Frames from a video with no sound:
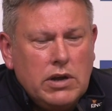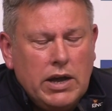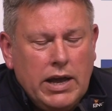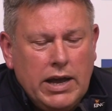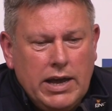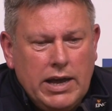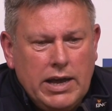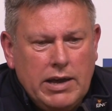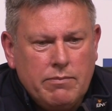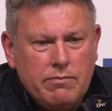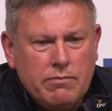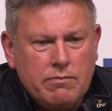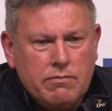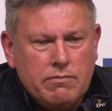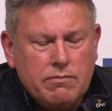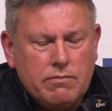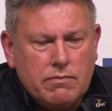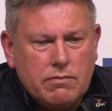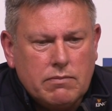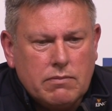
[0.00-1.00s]

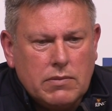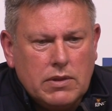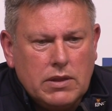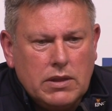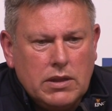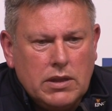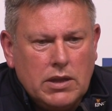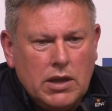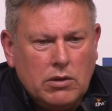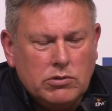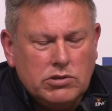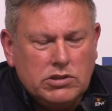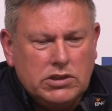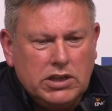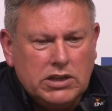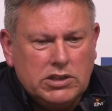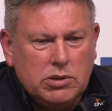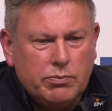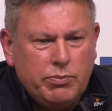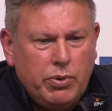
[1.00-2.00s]
I was
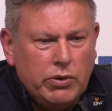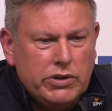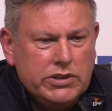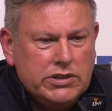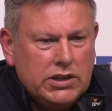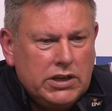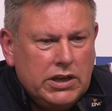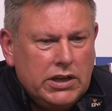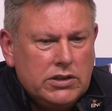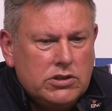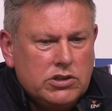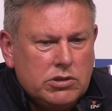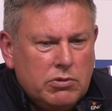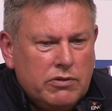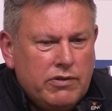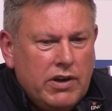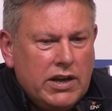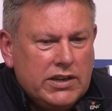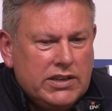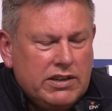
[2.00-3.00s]
disappointed in some
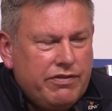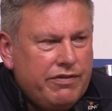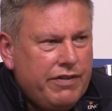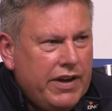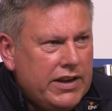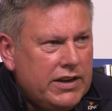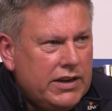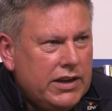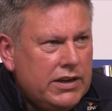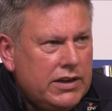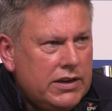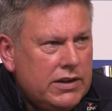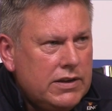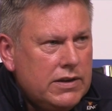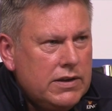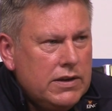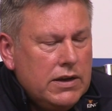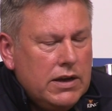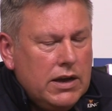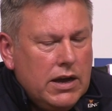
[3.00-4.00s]
of our defending,
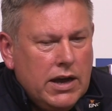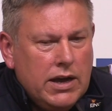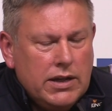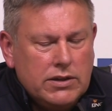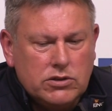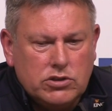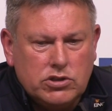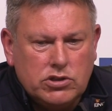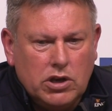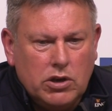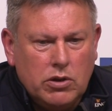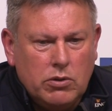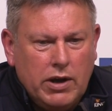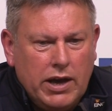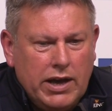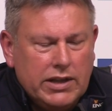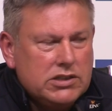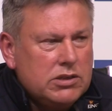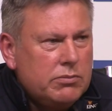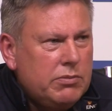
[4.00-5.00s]
and so I
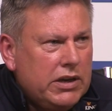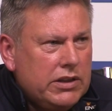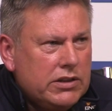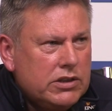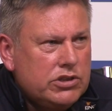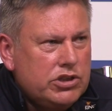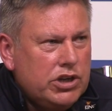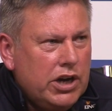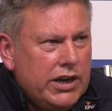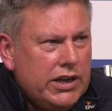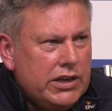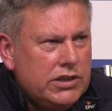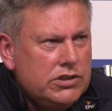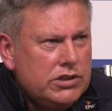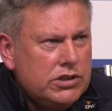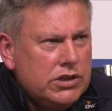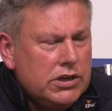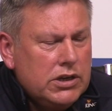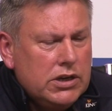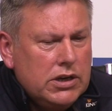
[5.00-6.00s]
had to make the
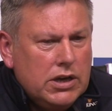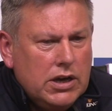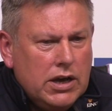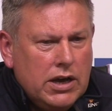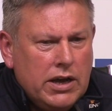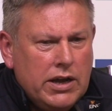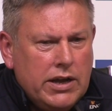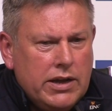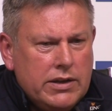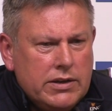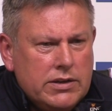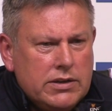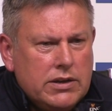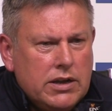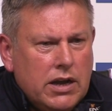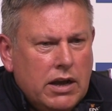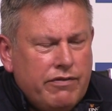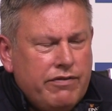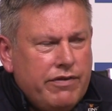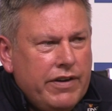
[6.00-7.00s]
change. And
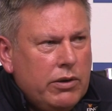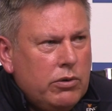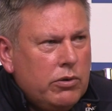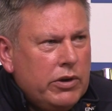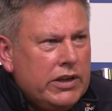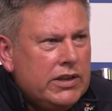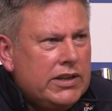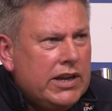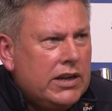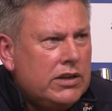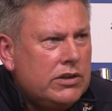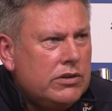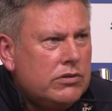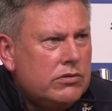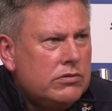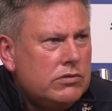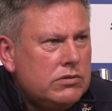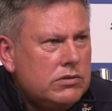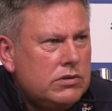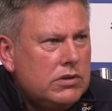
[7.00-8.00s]
I felt in
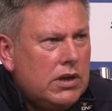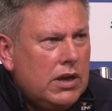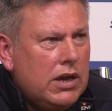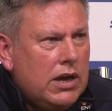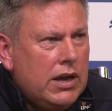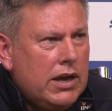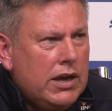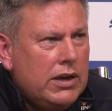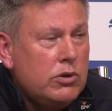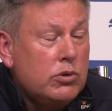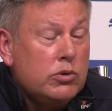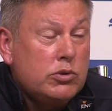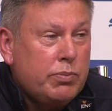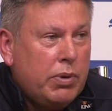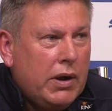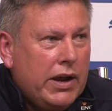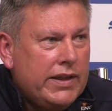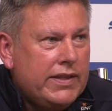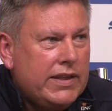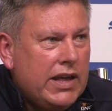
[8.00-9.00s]
Daniel, who's
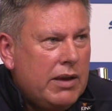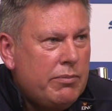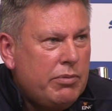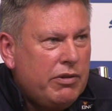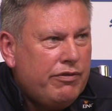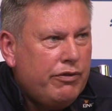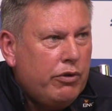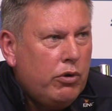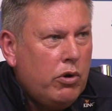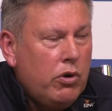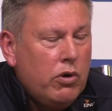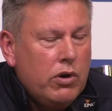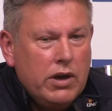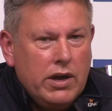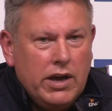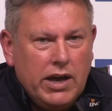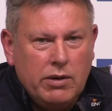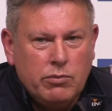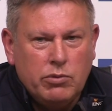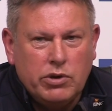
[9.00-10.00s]
played there before,
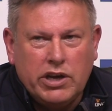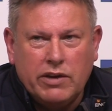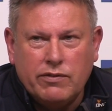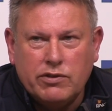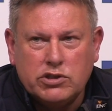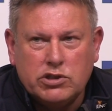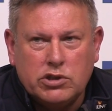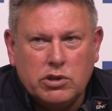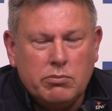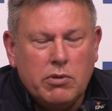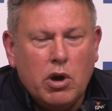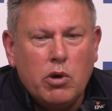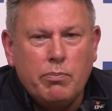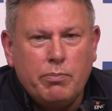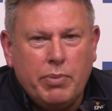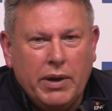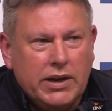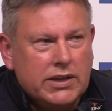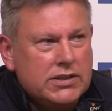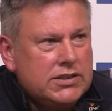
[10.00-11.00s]
and would give us the
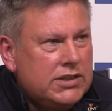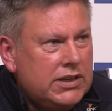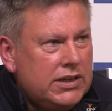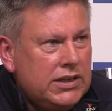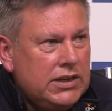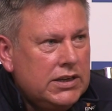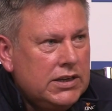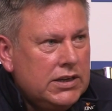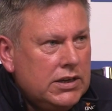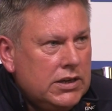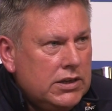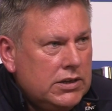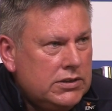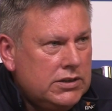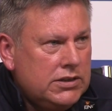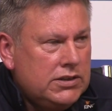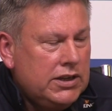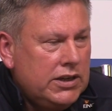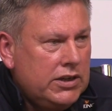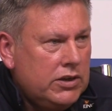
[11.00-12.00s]
mobility
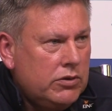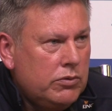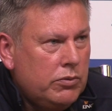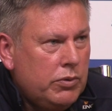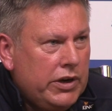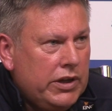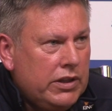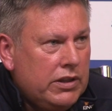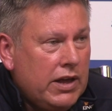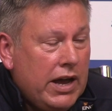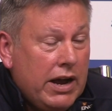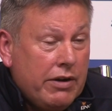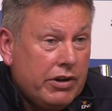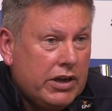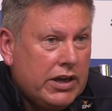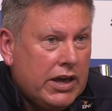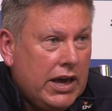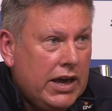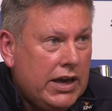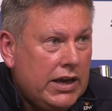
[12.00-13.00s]
to deal with
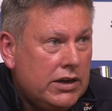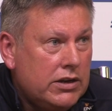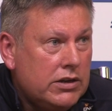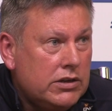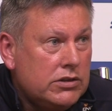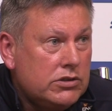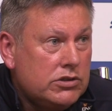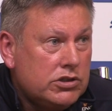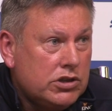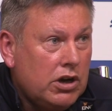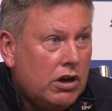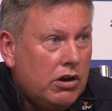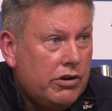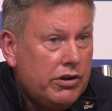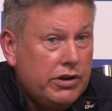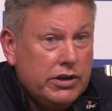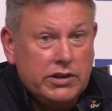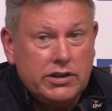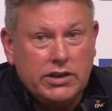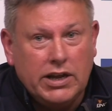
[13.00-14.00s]
Harry Kane and
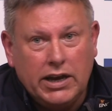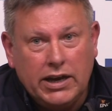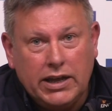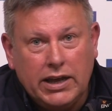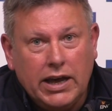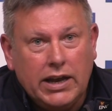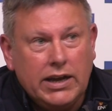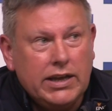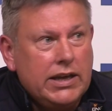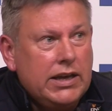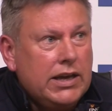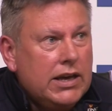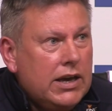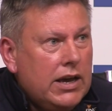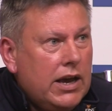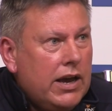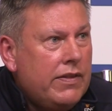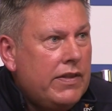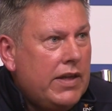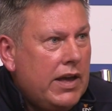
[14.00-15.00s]
Son and Dele Alli
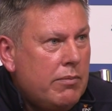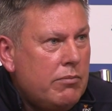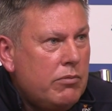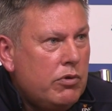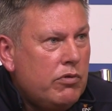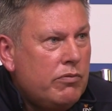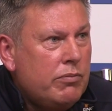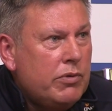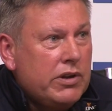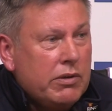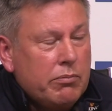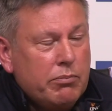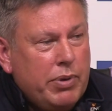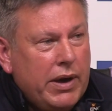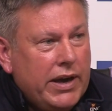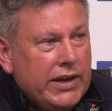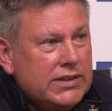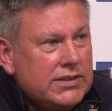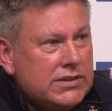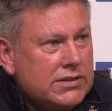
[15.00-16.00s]
and their movement and
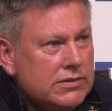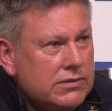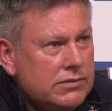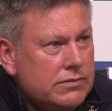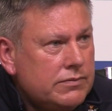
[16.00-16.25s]
pace.